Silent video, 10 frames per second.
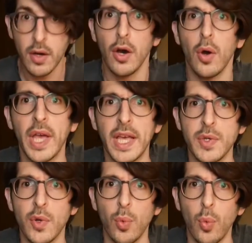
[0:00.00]
Okay,
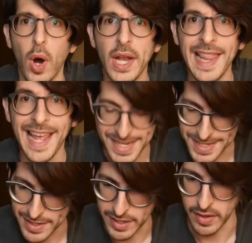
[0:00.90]
so one
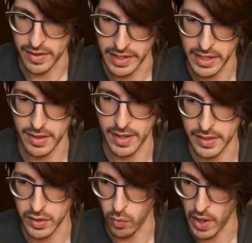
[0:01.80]
last thing
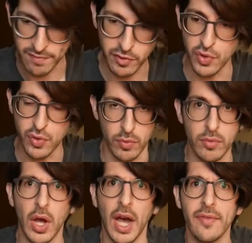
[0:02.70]
that you have to do
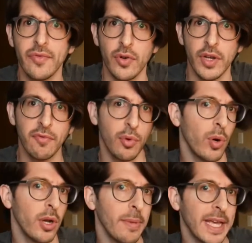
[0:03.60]
after, if you
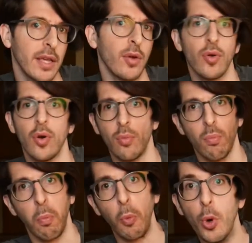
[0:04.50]
want to make your home
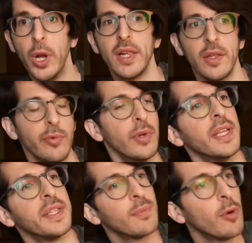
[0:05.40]
really
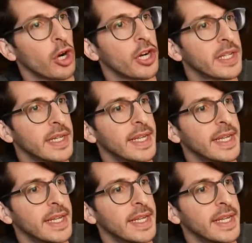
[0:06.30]
smart,